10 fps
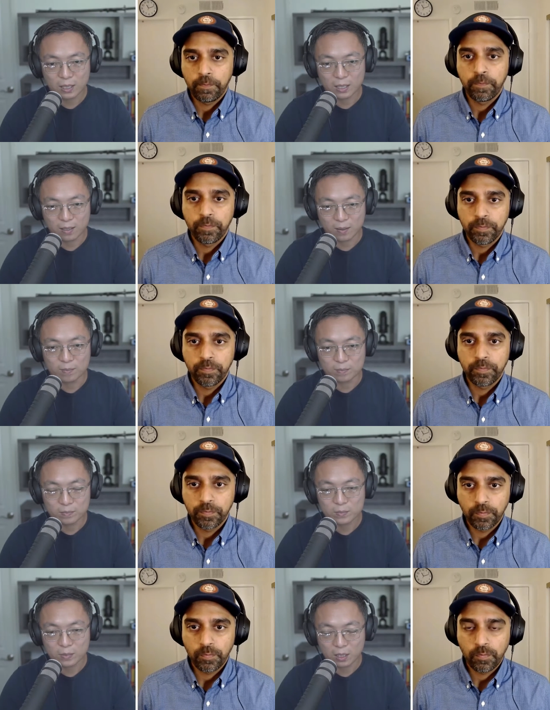Speaker 1: Um,
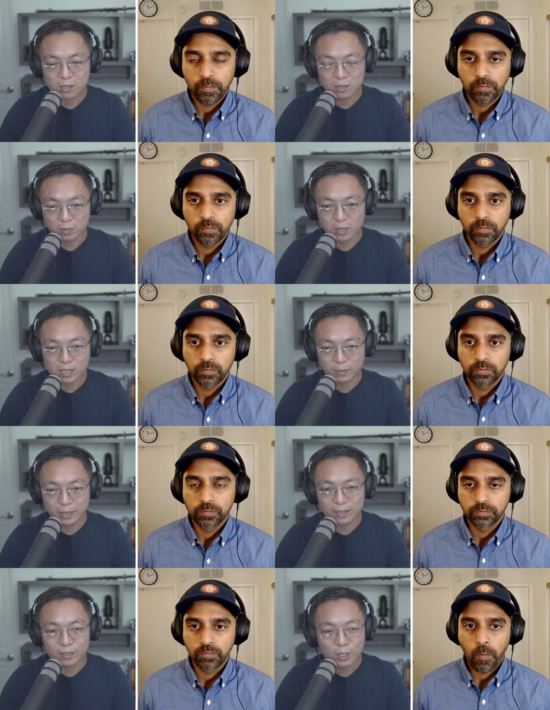awesome, awesome.
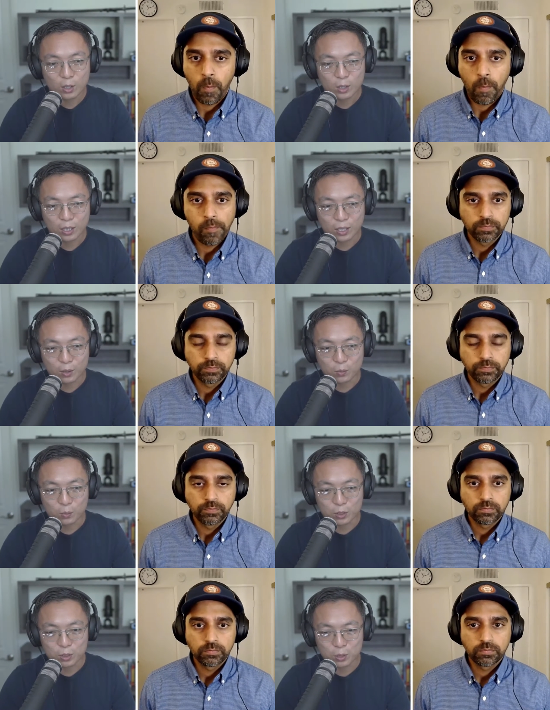And uh,
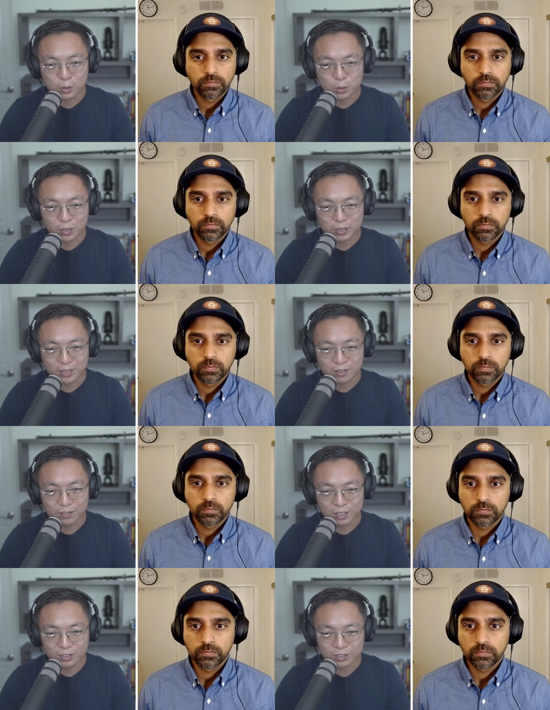what did you do at, at
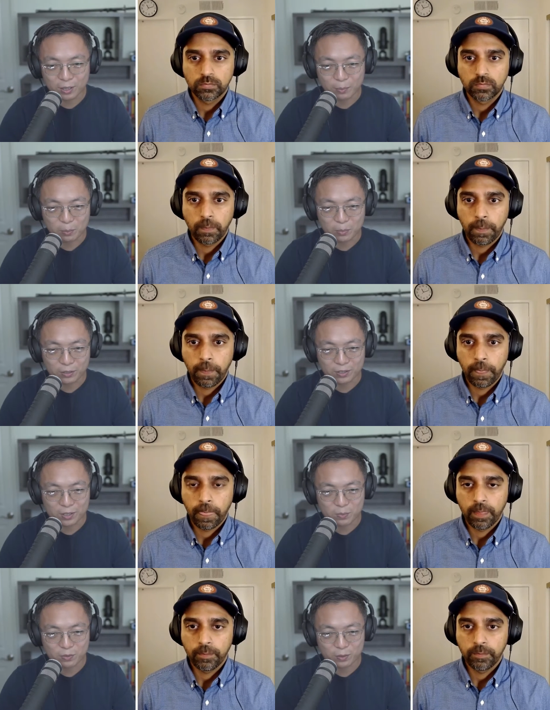Entertainment
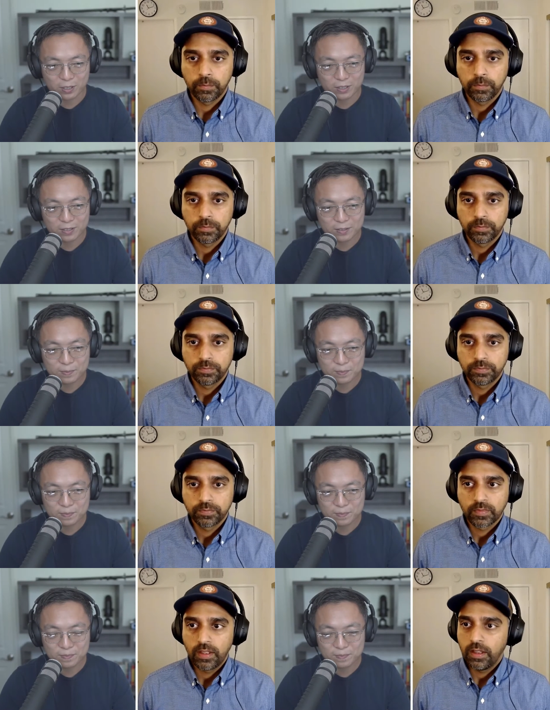Partners before?
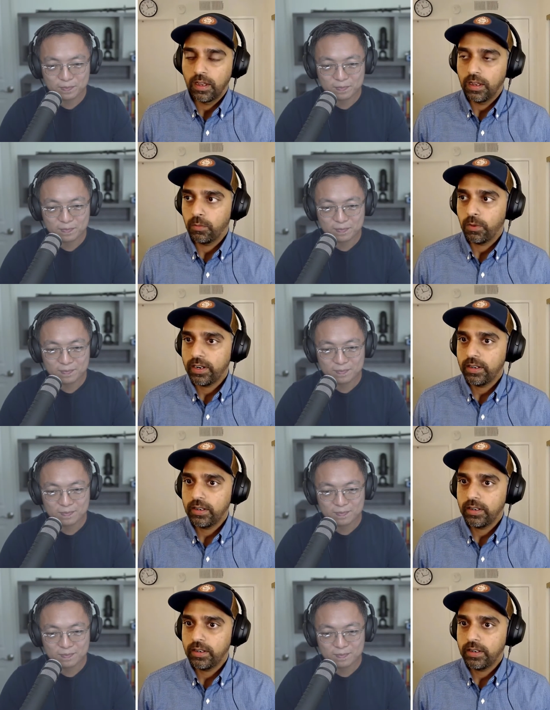
Speaker 2: Uh, what I did